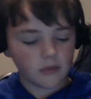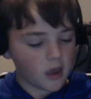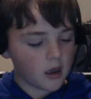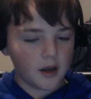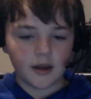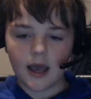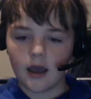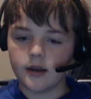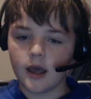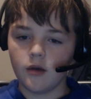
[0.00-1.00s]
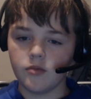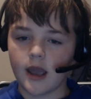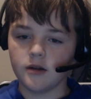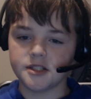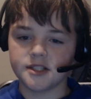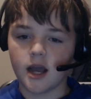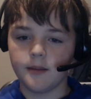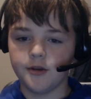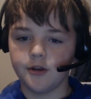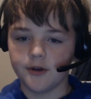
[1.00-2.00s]
now it's time to
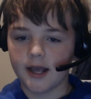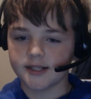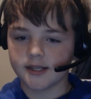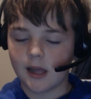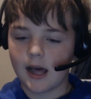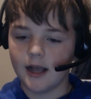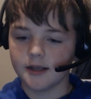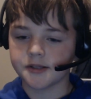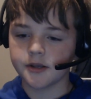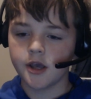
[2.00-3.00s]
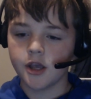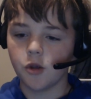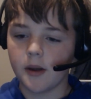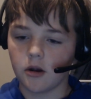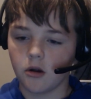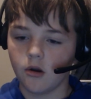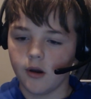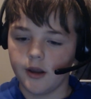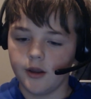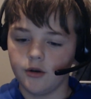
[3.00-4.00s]
your next class. You better hurry.
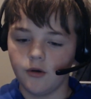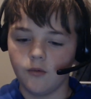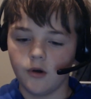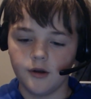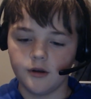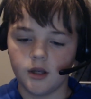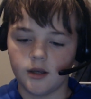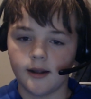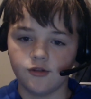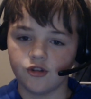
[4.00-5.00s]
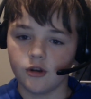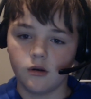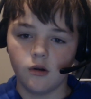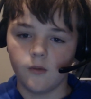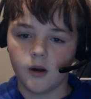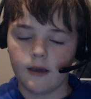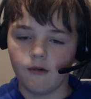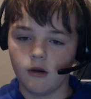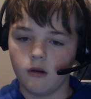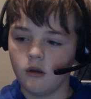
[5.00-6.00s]
You don't want detention or whatever.
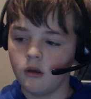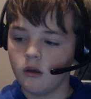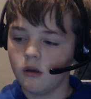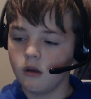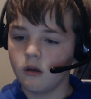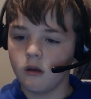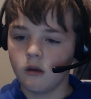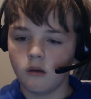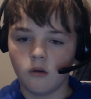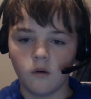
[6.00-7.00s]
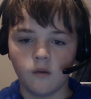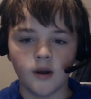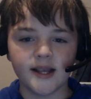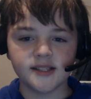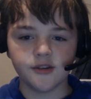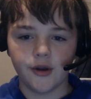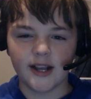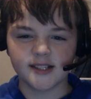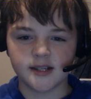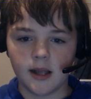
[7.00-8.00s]
What is your next
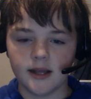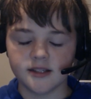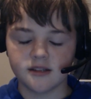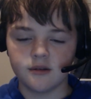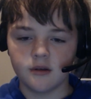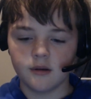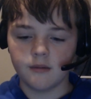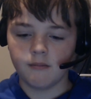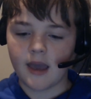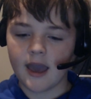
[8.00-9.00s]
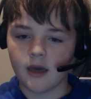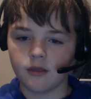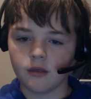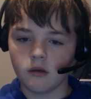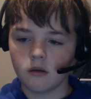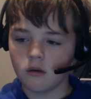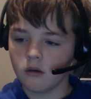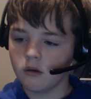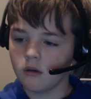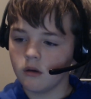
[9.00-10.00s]
class? Math?
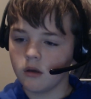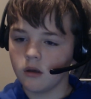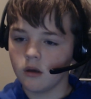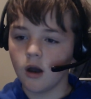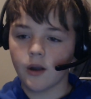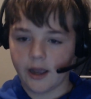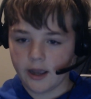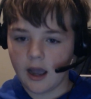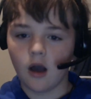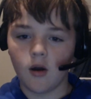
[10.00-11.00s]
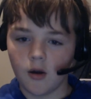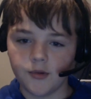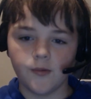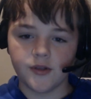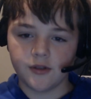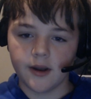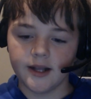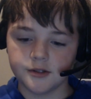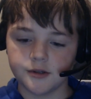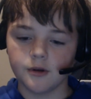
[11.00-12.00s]
Okay, I'll help you with your
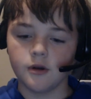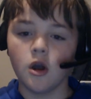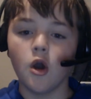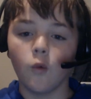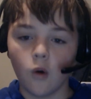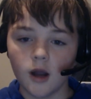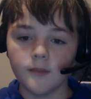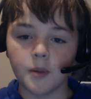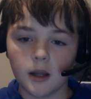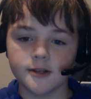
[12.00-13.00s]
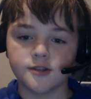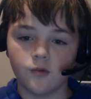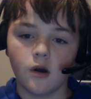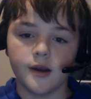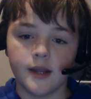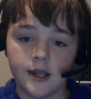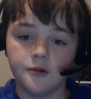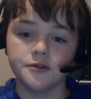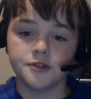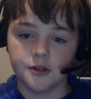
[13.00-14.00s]
answer. 1 + 1
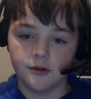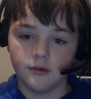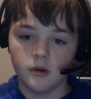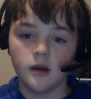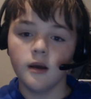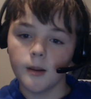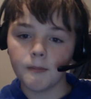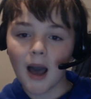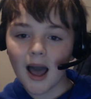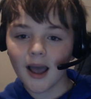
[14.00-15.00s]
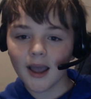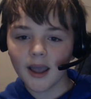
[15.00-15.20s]
= 2. Bye!